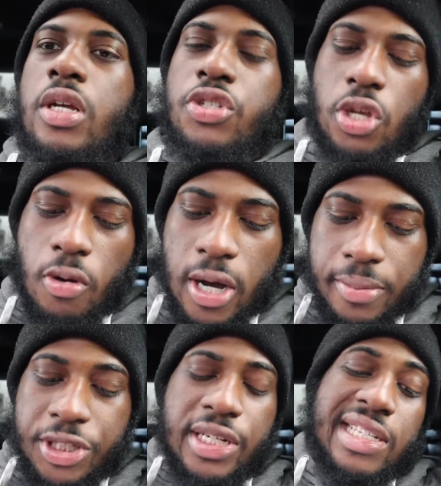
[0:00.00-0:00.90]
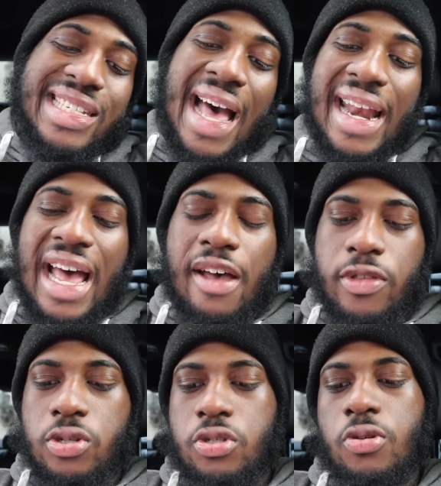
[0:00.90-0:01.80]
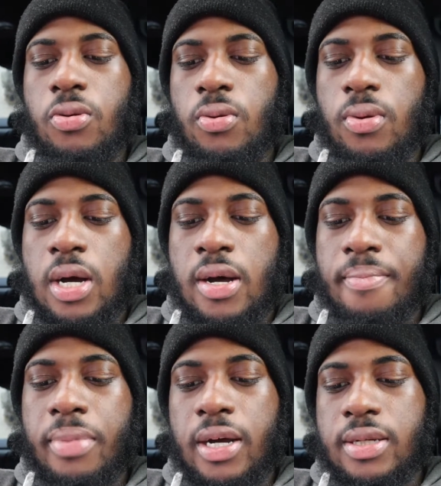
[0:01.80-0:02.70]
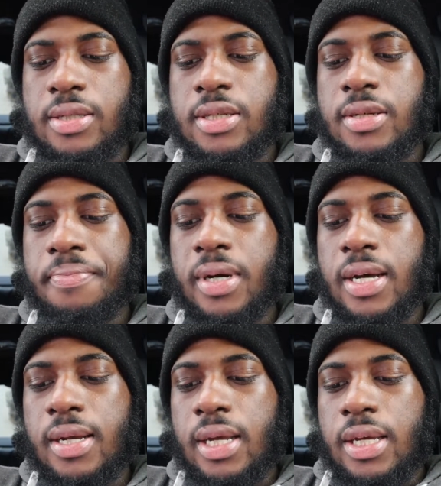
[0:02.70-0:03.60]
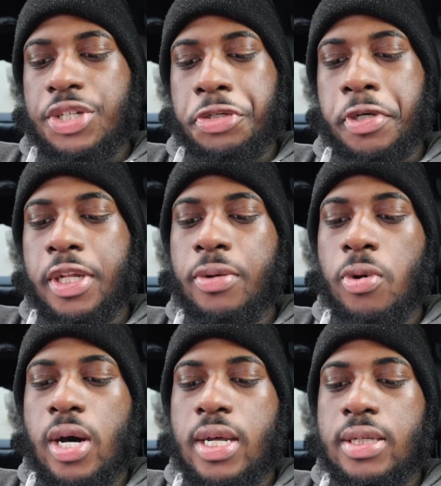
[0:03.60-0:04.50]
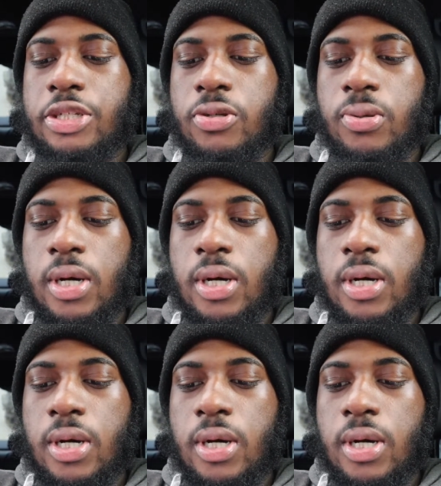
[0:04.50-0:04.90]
So she does not have those 2 buttons, but she really wanted to